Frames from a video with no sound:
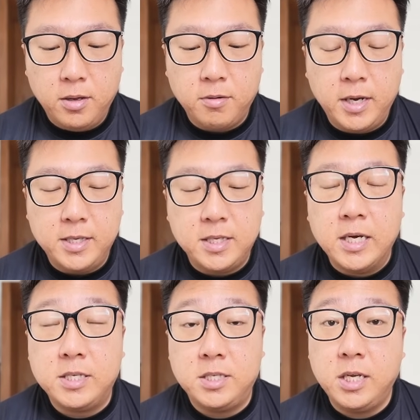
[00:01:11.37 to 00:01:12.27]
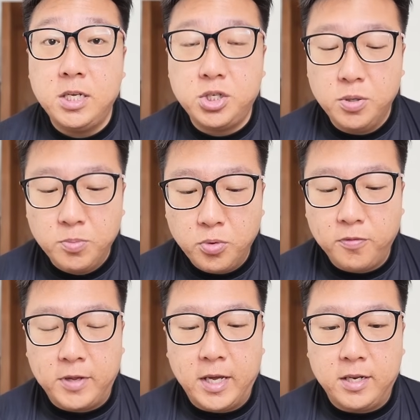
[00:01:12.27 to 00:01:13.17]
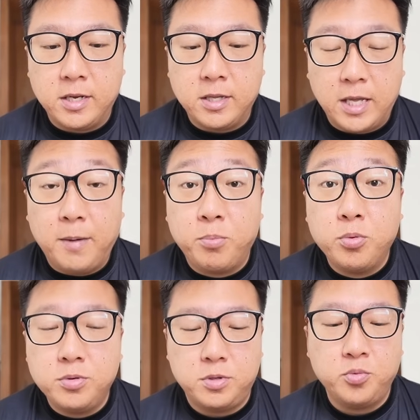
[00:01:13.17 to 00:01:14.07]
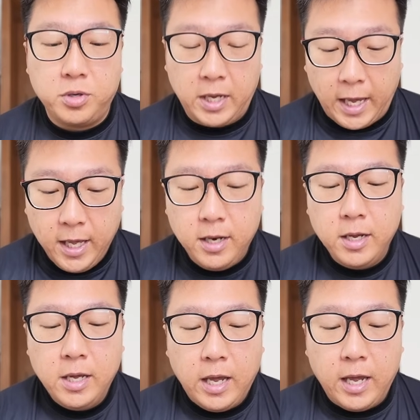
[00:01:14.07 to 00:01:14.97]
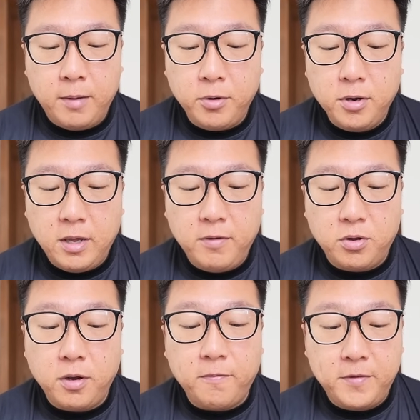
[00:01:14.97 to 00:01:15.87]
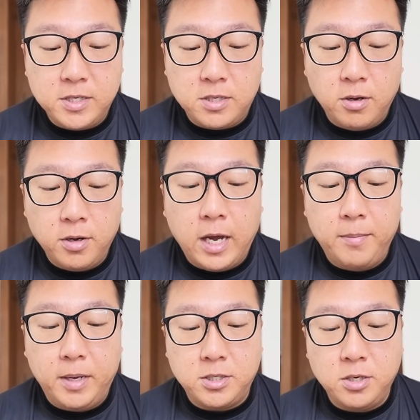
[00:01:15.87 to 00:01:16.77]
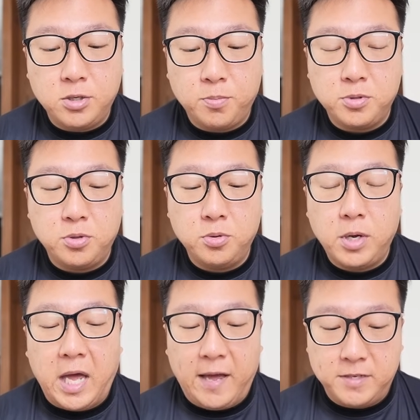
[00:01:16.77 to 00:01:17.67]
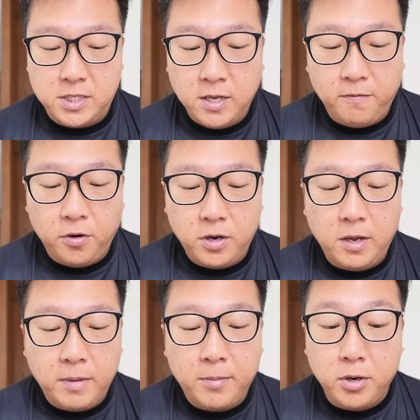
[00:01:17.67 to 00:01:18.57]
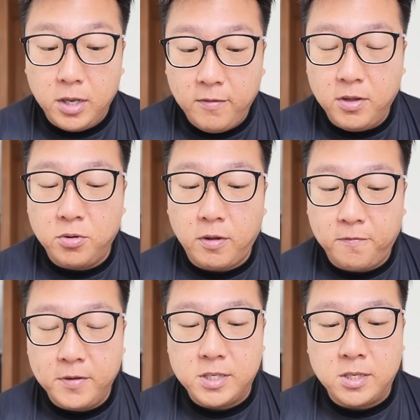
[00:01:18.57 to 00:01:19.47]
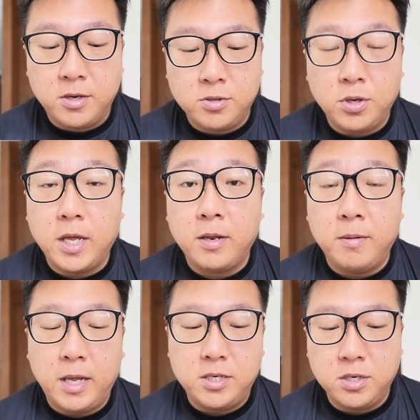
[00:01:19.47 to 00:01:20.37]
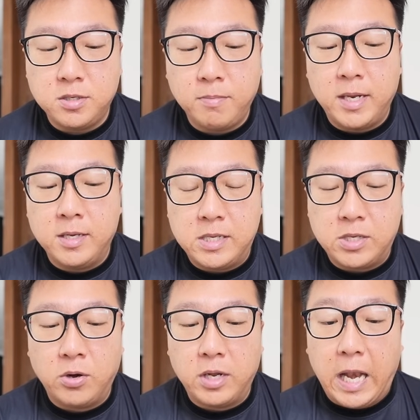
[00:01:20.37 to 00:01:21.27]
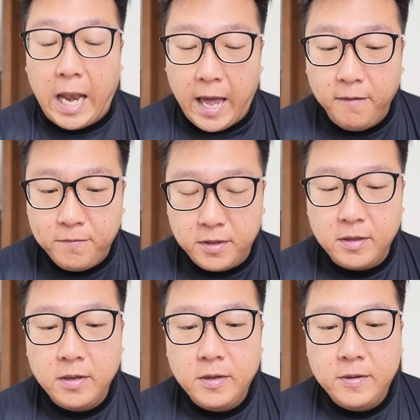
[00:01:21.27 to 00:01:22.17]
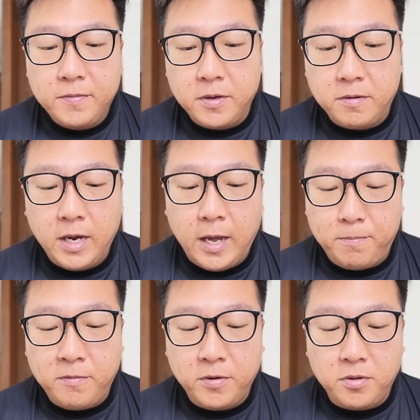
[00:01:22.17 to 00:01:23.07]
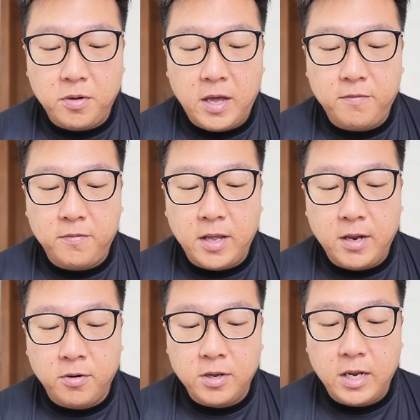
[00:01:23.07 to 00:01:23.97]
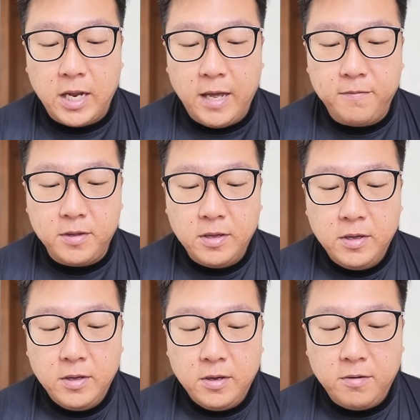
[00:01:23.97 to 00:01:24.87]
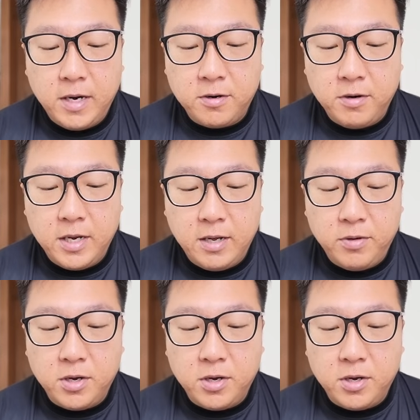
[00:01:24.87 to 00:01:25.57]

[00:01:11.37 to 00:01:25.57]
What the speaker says: Alright, it's a signature move that the Tapus would get, and I'm going to give it to the first slot. I'm actually supposed to have Surf on it, but I'm going to give it to the first slot so that the Nature's Madness is on the left. Alright, I prefer to have that on the left. Alright, great, there we